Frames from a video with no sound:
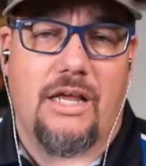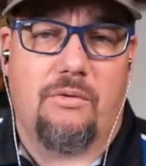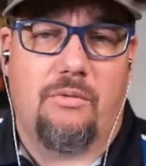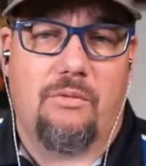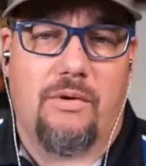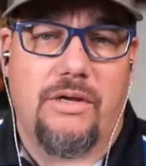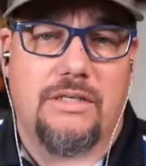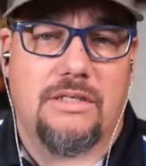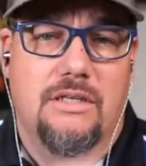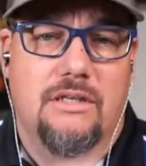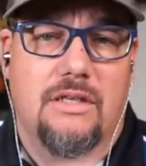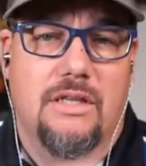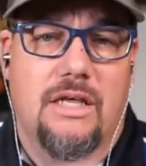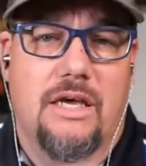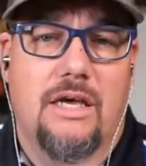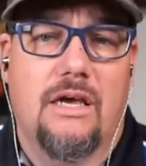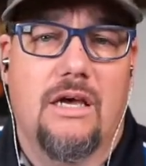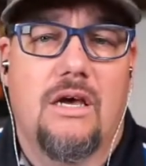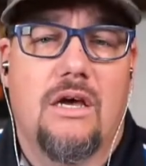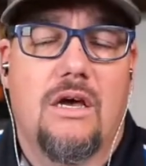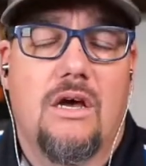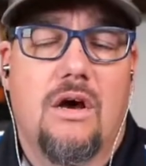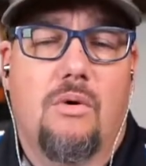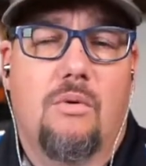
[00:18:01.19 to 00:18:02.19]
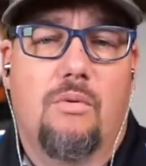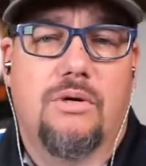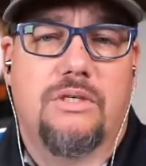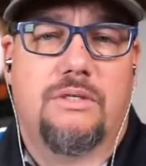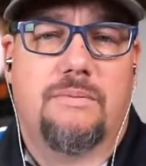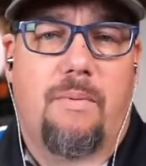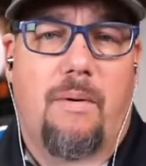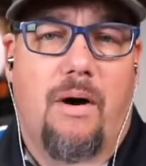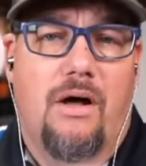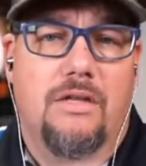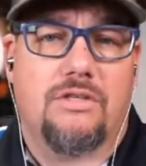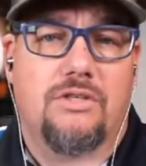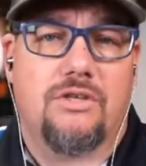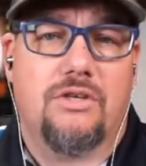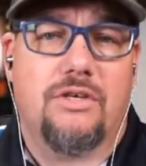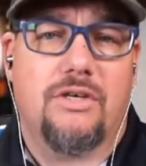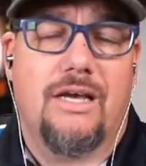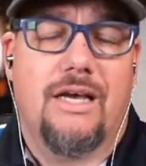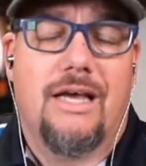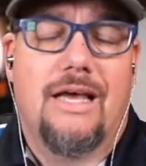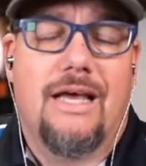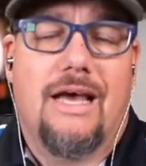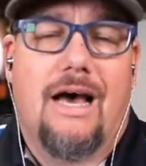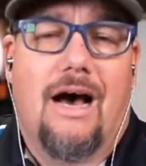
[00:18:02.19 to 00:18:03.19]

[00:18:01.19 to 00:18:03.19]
He recently was sponsored.